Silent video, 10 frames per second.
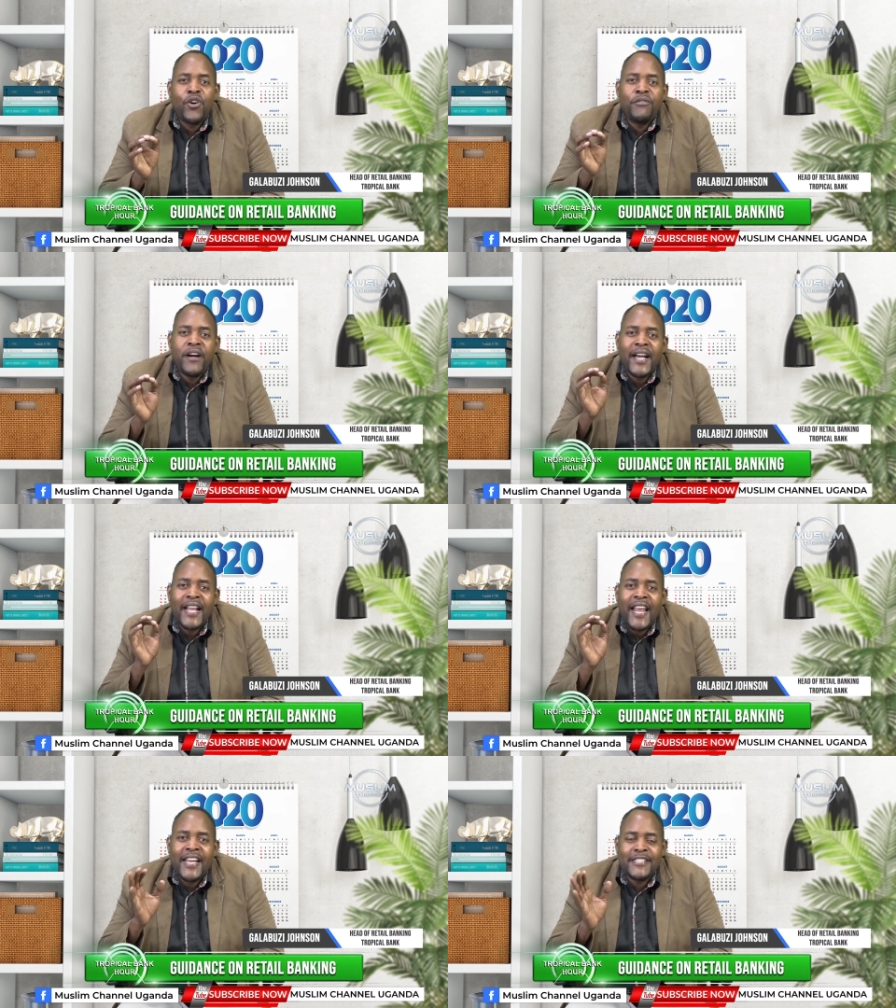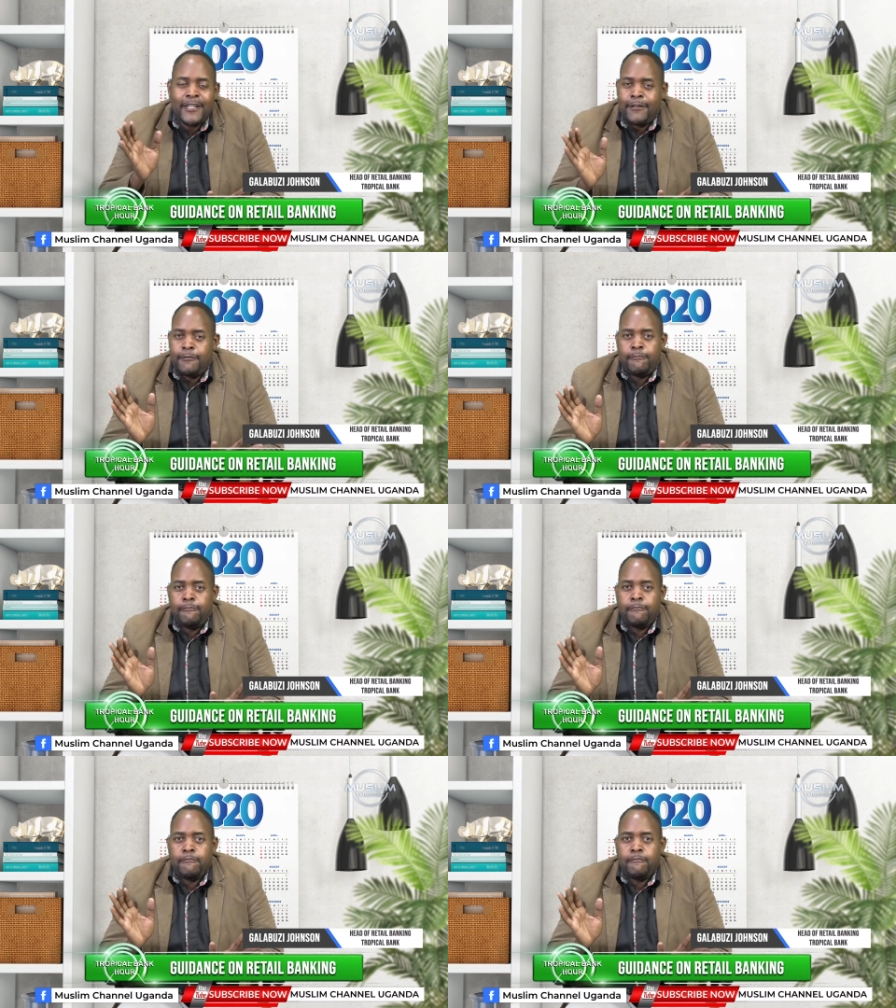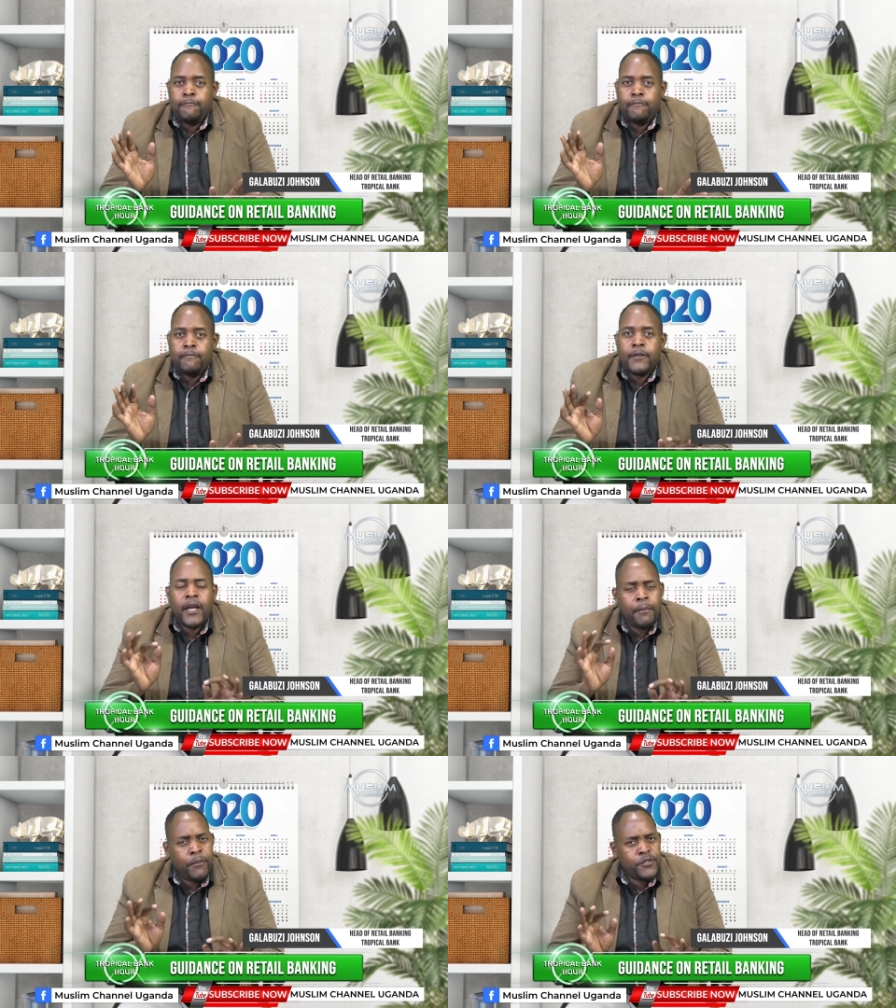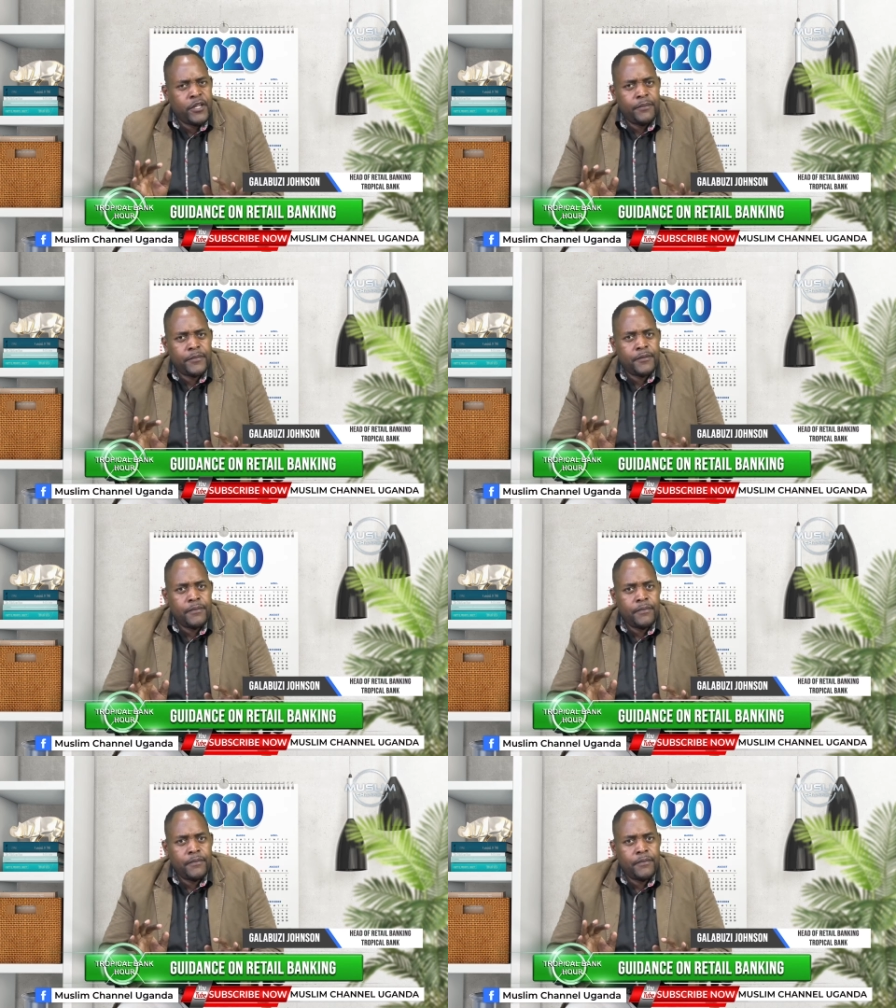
of our clientele are Muslims.